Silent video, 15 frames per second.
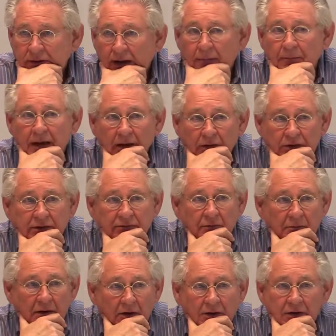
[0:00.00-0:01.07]
amount of
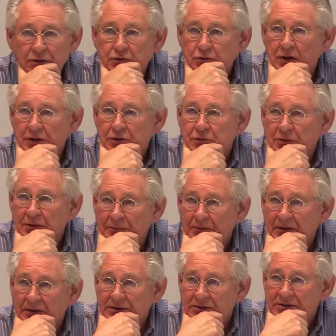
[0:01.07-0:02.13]
American Treasury
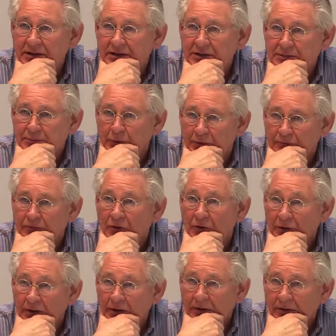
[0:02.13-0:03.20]
bills in its
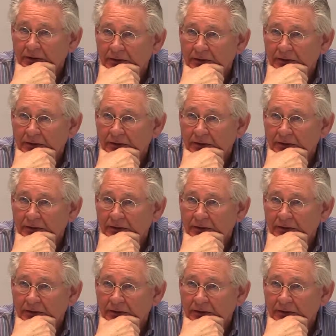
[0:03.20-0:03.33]
portfolio.